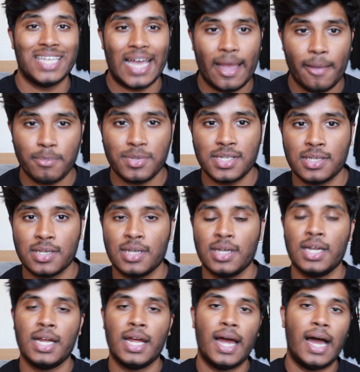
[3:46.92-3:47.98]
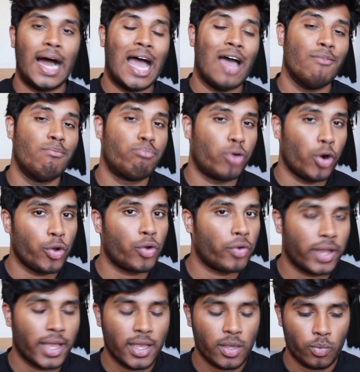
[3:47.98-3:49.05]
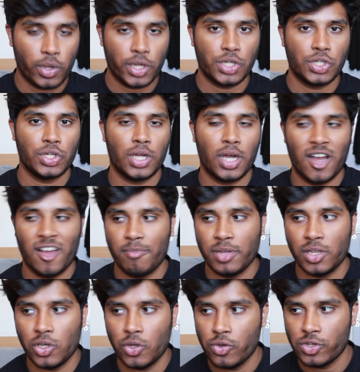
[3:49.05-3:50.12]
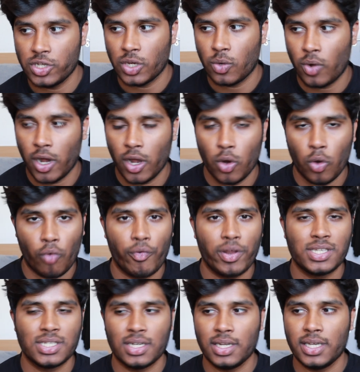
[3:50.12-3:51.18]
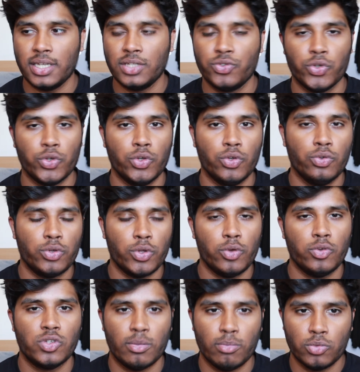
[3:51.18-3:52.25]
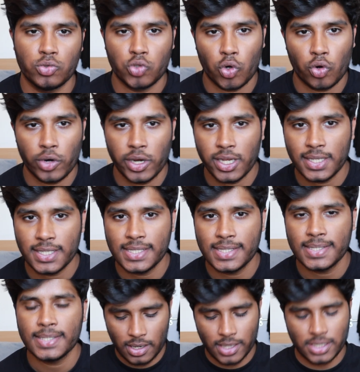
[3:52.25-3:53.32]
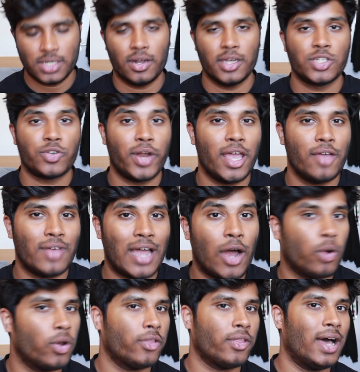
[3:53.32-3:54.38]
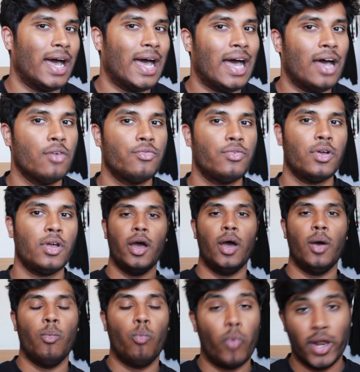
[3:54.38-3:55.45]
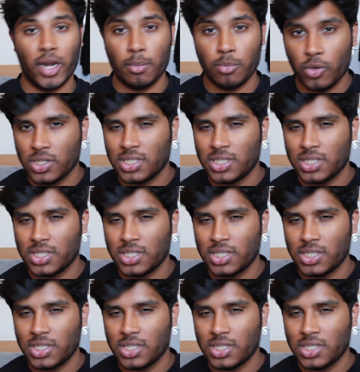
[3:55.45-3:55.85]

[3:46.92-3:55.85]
apps, I have Procreate, which I've been using quite a lot recently to do some drawings. It's a nice creative outlet that I have when I'm not